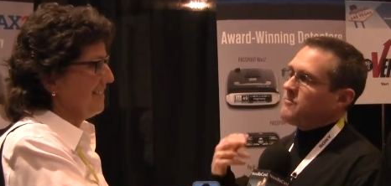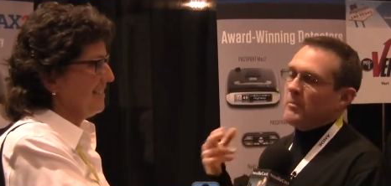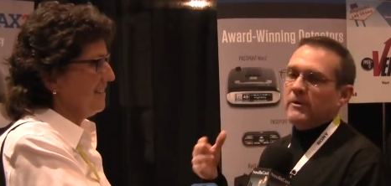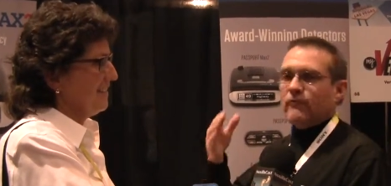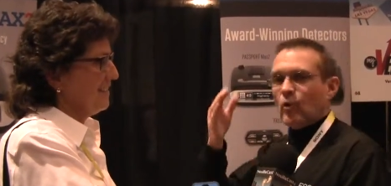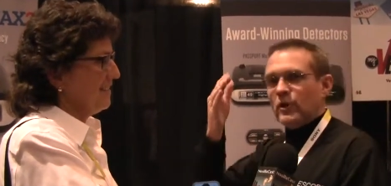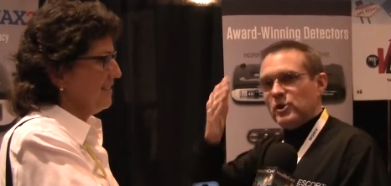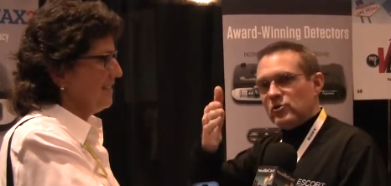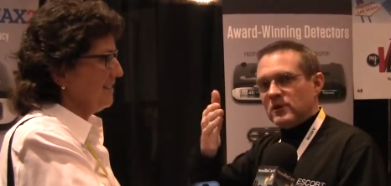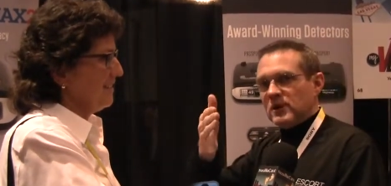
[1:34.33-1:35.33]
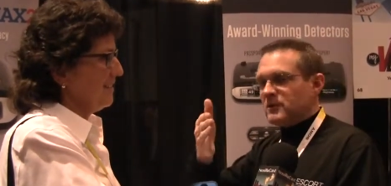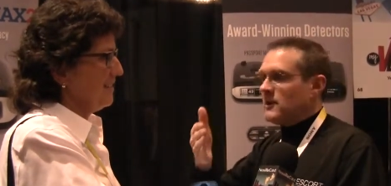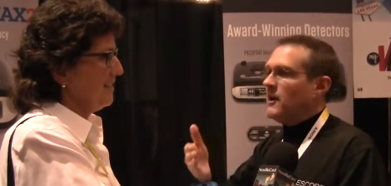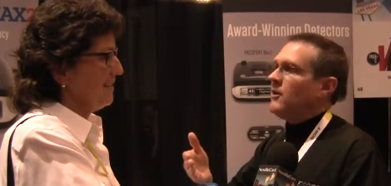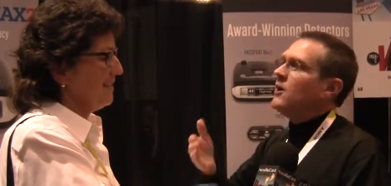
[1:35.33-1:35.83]
Speaker 1: but before you get
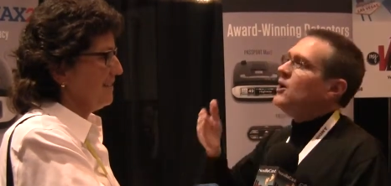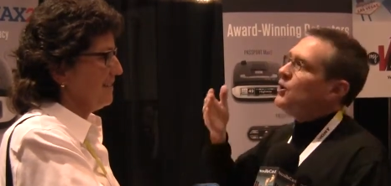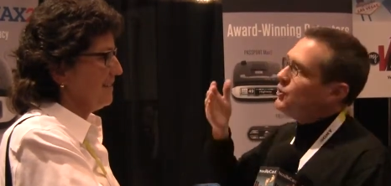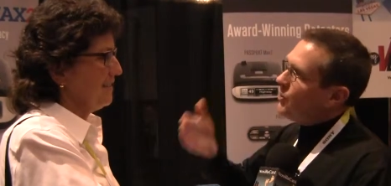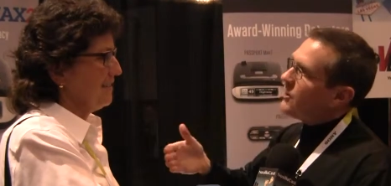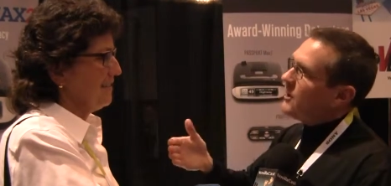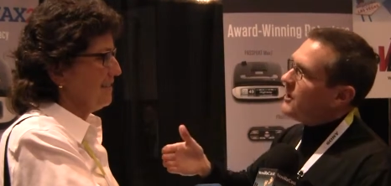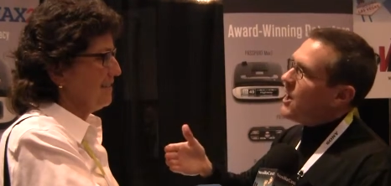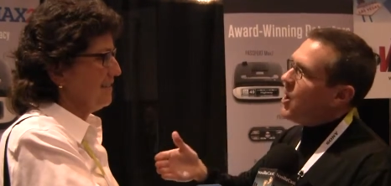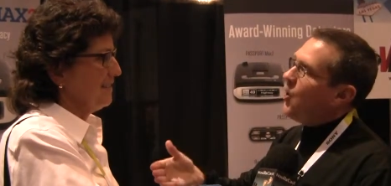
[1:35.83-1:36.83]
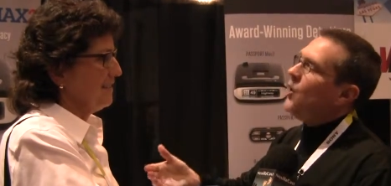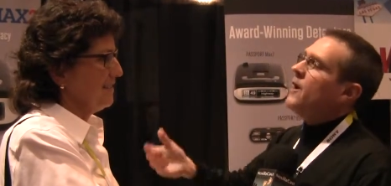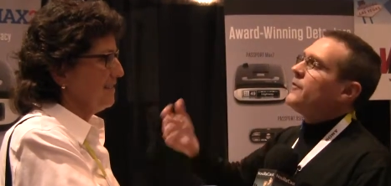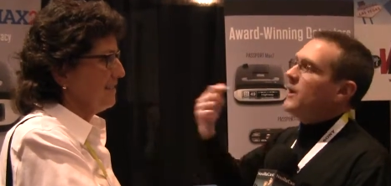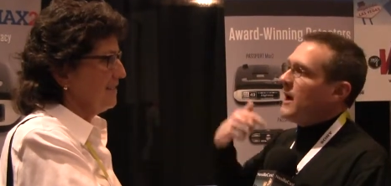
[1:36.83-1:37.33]
there, you're gonna know
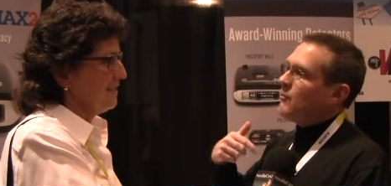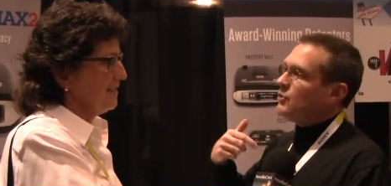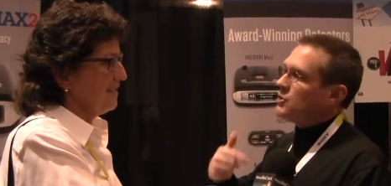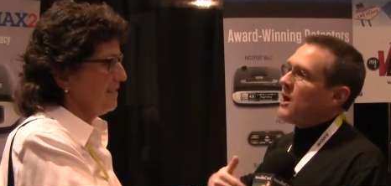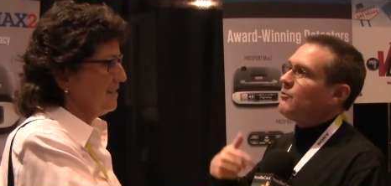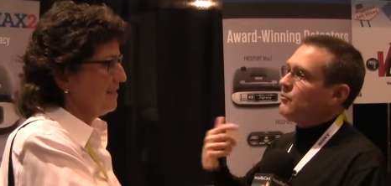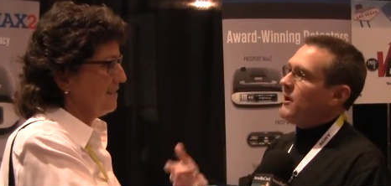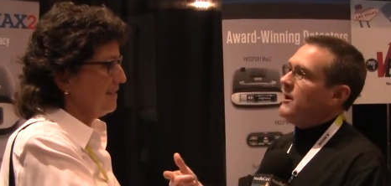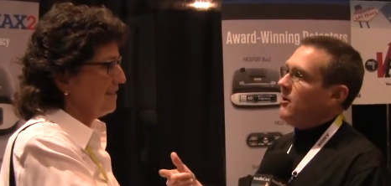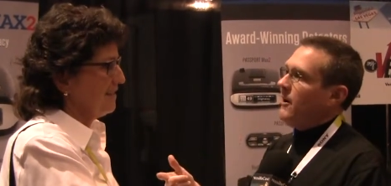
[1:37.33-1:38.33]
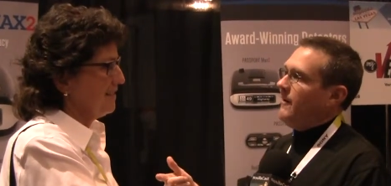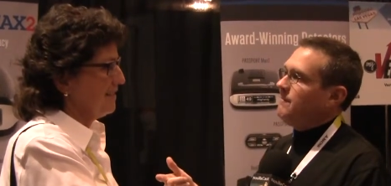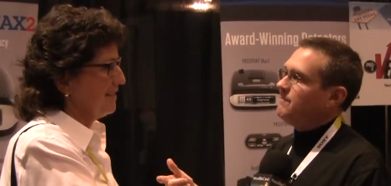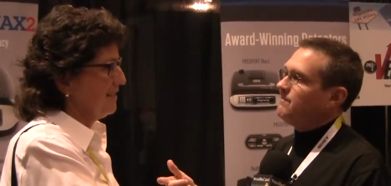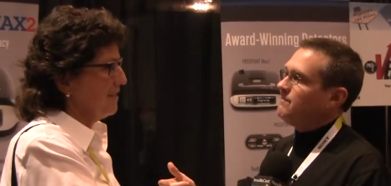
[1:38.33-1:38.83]
that I was shot with radar.
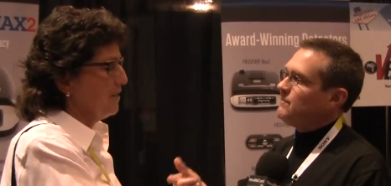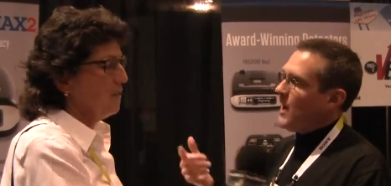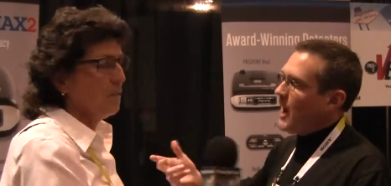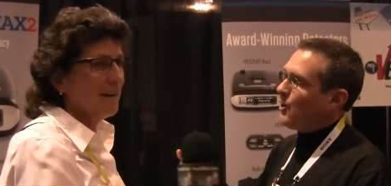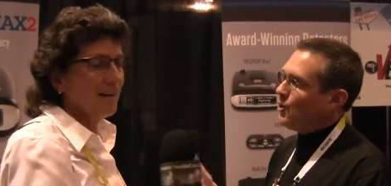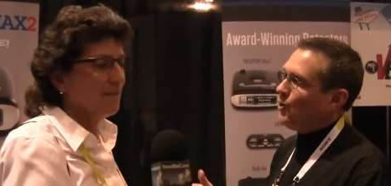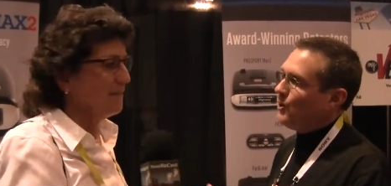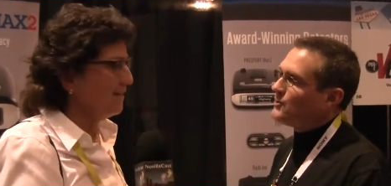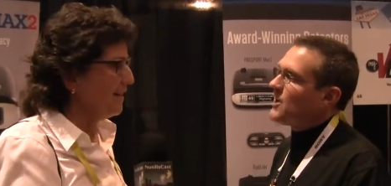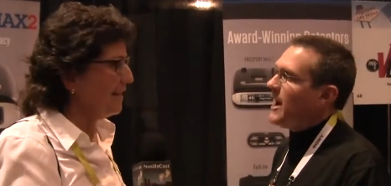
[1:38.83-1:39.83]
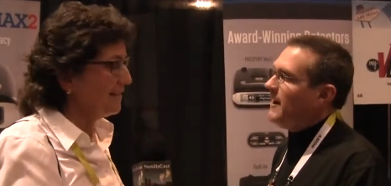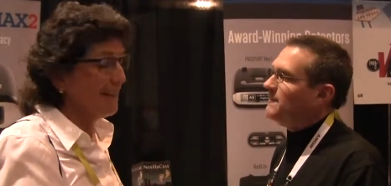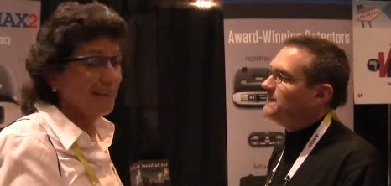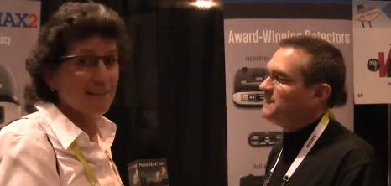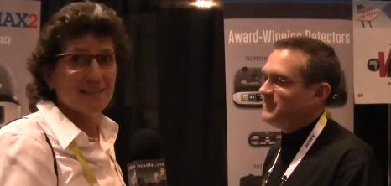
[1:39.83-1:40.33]
How wow. cool is that? Wow,
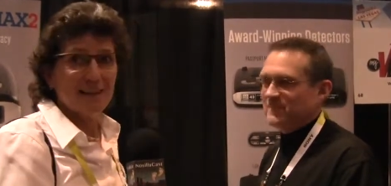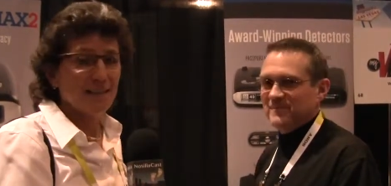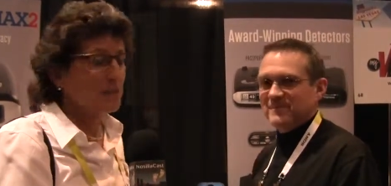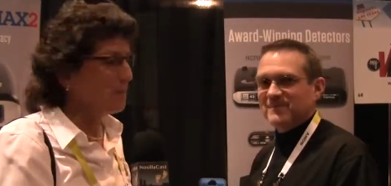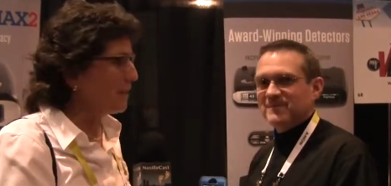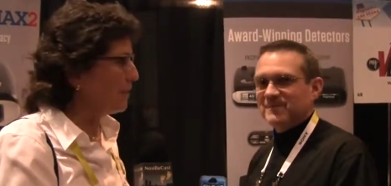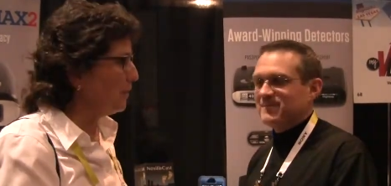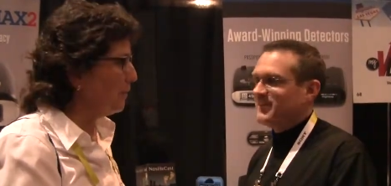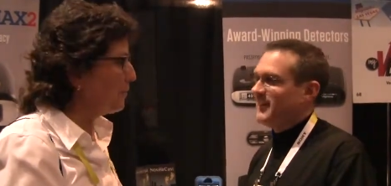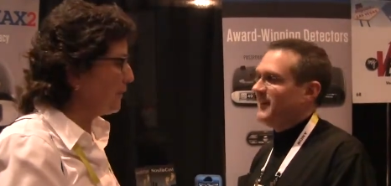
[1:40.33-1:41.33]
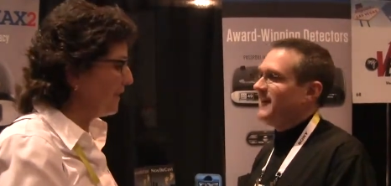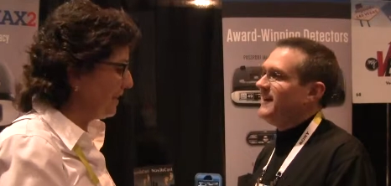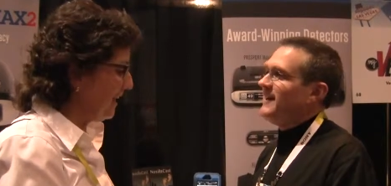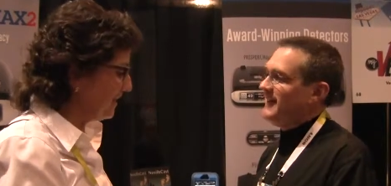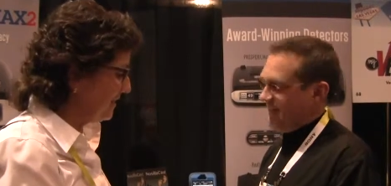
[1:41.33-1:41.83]
Speaker 2: that is, that is pretty cool, pretty
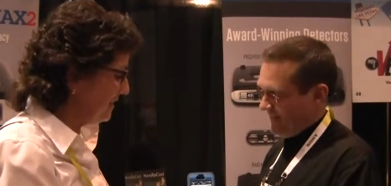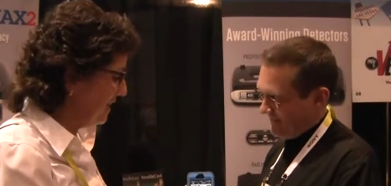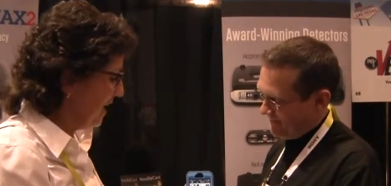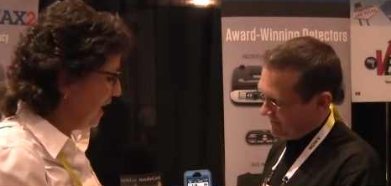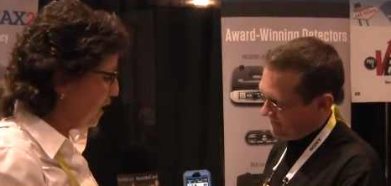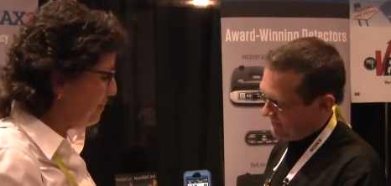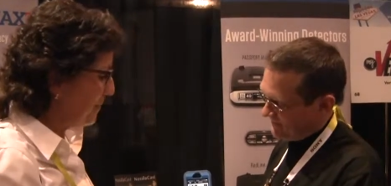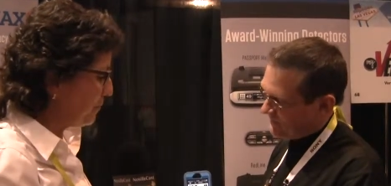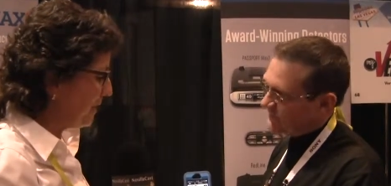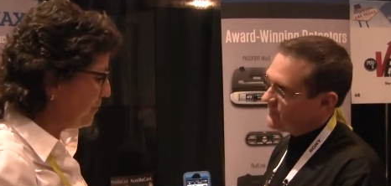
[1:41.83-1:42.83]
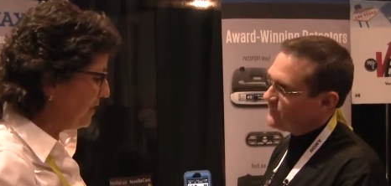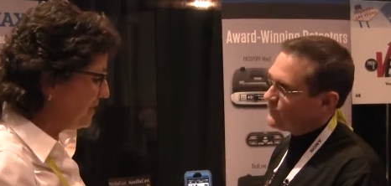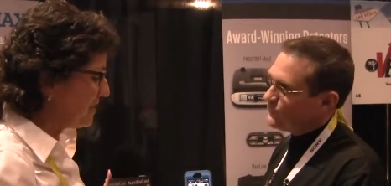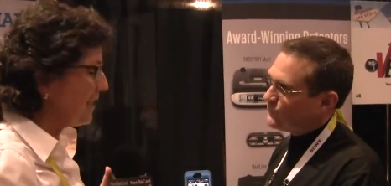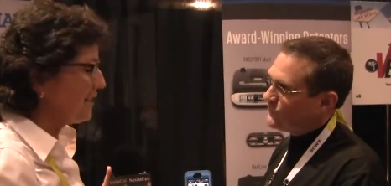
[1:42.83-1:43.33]
connected. Uh, by the way, when
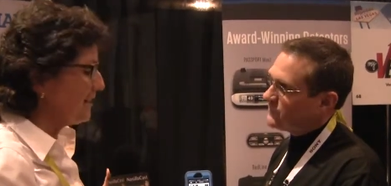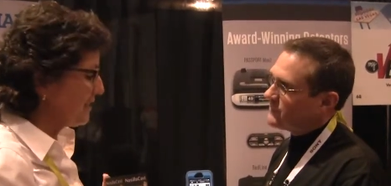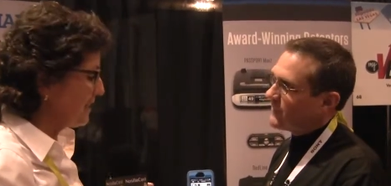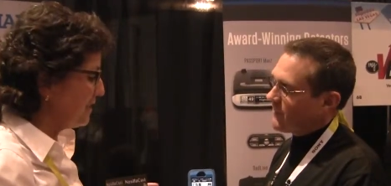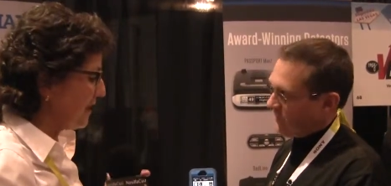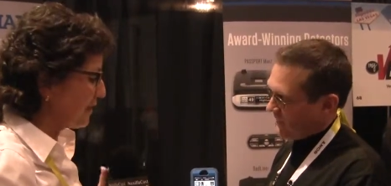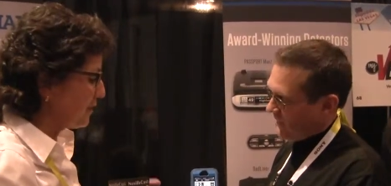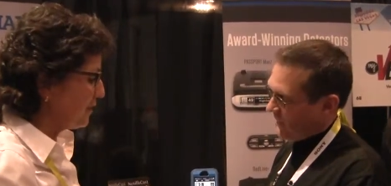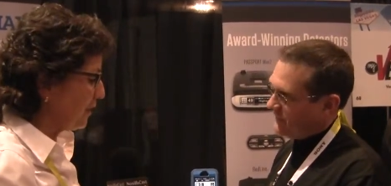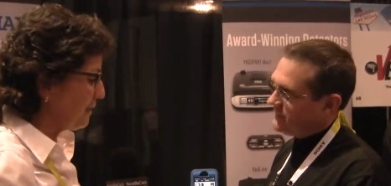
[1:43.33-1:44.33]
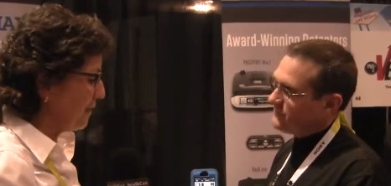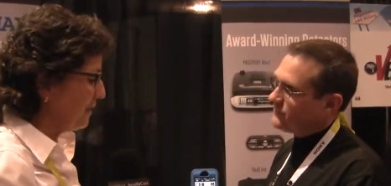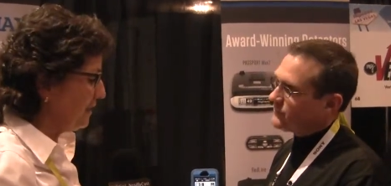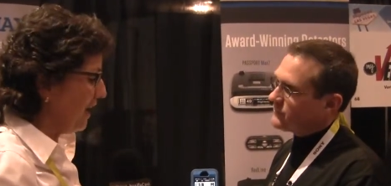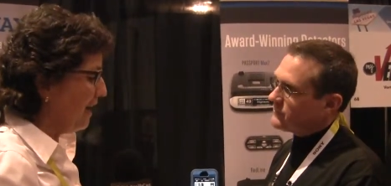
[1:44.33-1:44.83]
he's saying this, he's actually talking
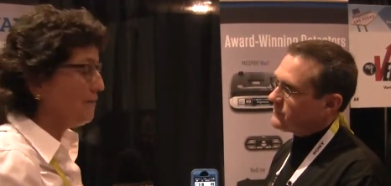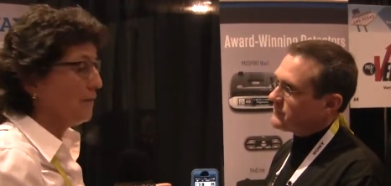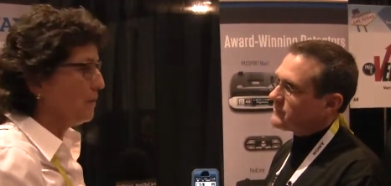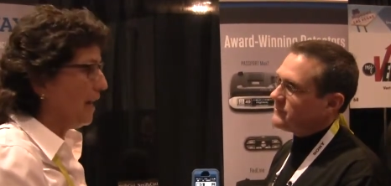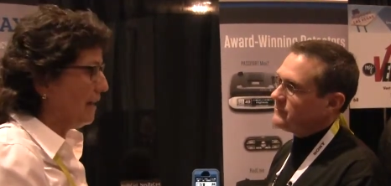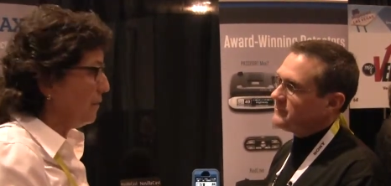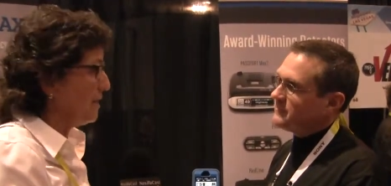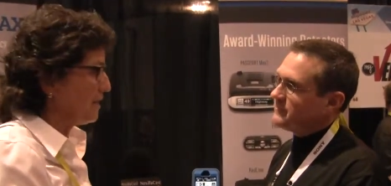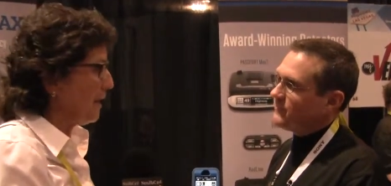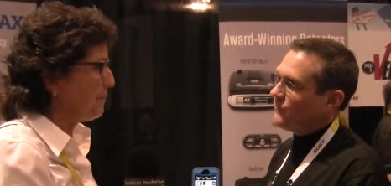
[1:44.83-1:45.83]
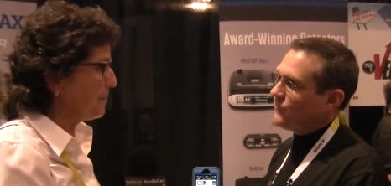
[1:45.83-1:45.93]
about an iPhone iOS app